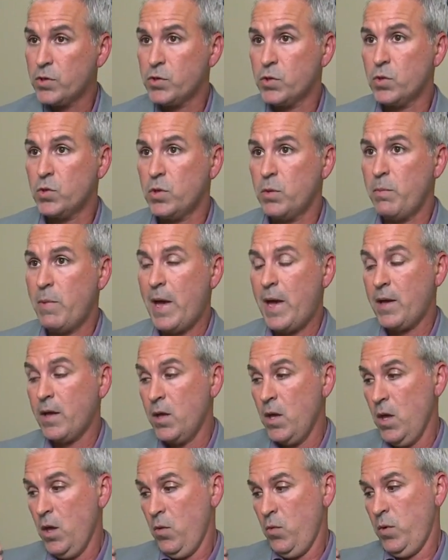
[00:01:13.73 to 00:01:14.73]
shoulder back.
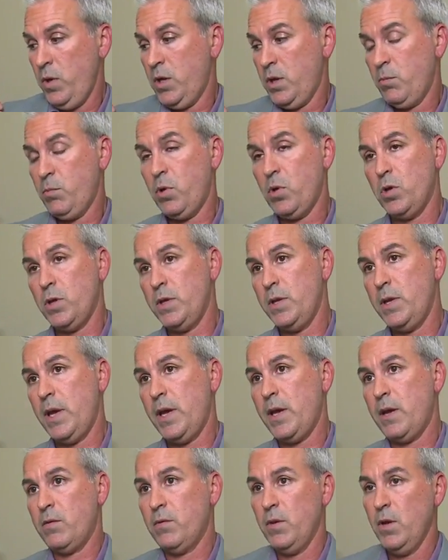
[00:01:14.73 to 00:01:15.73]
We can pull it
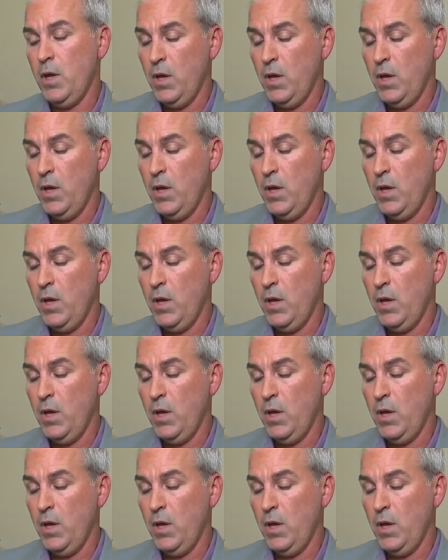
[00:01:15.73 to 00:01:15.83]
down.